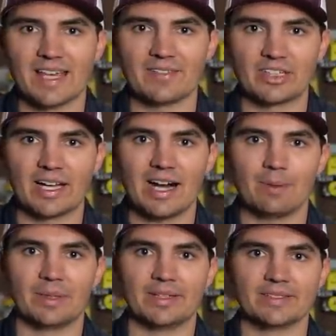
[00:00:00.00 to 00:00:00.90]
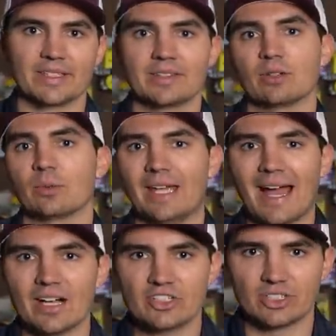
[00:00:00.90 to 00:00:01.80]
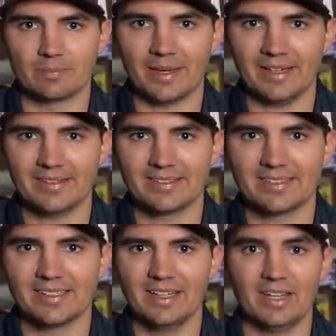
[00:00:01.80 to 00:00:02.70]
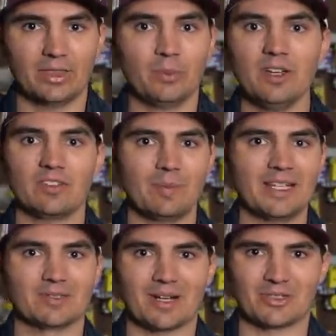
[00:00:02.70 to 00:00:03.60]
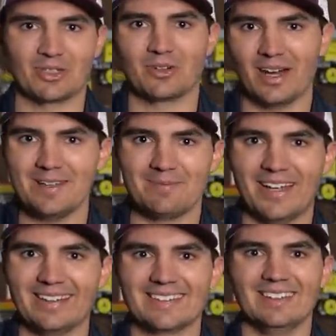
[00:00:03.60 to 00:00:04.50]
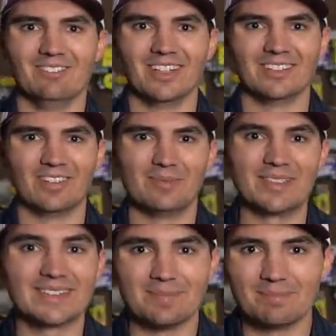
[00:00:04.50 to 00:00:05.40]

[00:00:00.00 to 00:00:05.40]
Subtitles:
have in common is that they're reaction baits. 3 of the baits are actually crankbaits, and then 1 of them is the